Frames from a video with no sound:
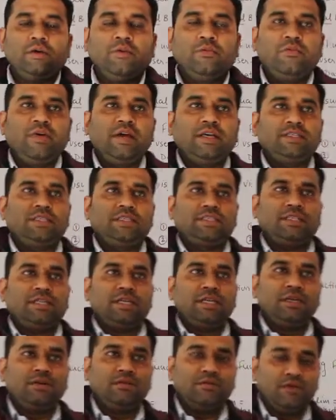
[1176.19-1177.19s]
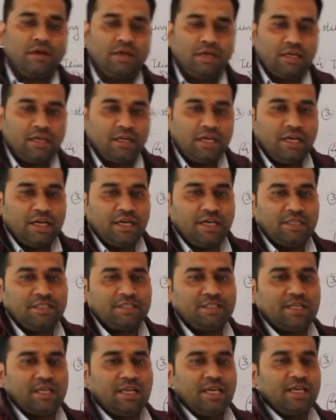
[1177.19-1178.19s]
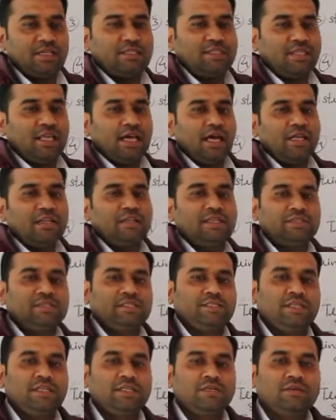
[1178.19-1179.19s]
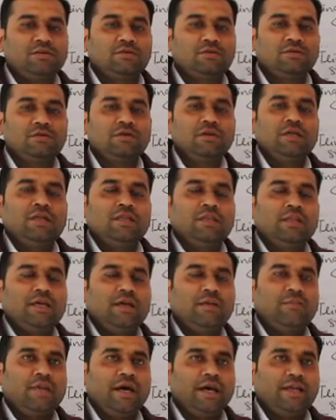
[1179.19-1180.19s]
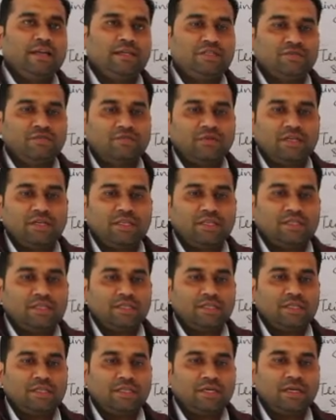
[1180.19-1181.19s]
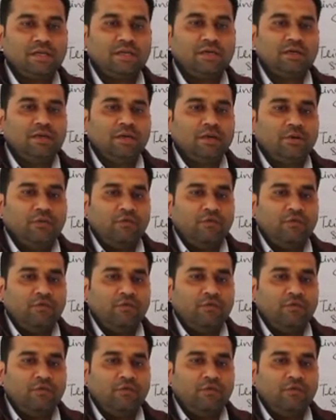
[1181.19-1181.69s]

When string 1 is less than the string 2, then -1 is returned.